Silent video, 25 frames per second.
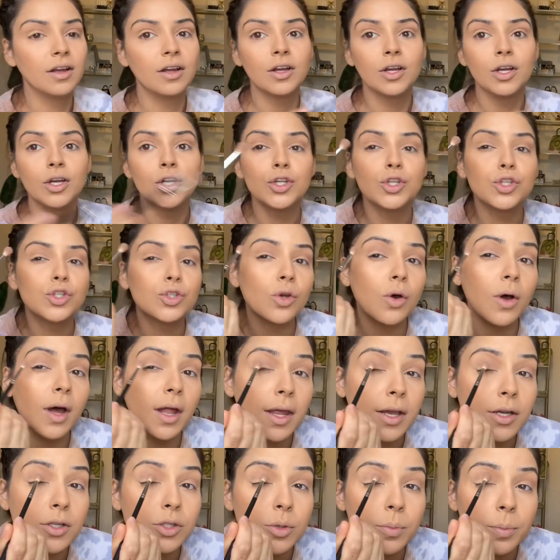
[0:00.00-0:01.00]
So I
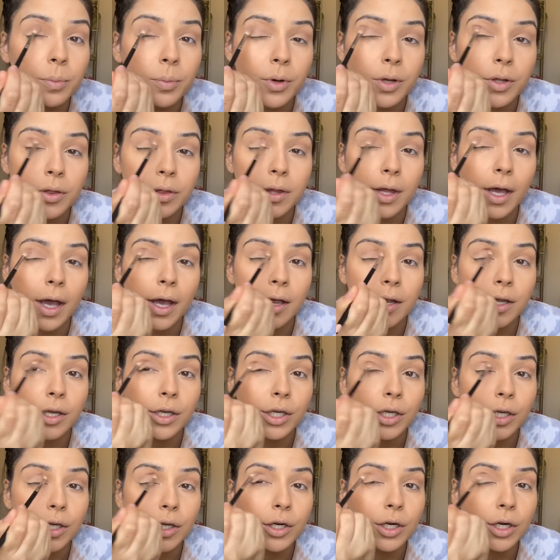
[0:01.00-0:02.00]
like to put that
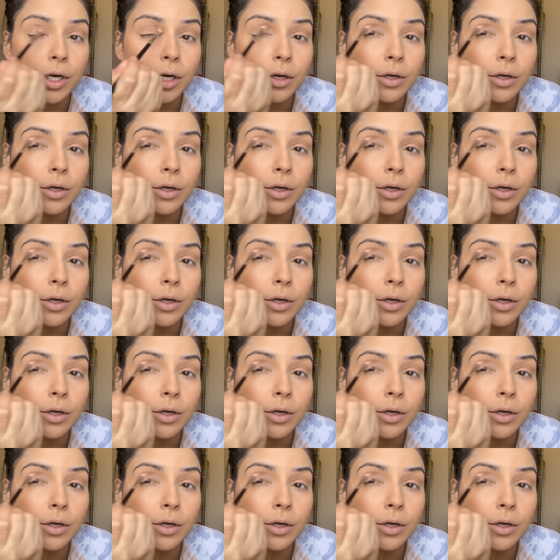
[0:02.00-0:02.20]
here.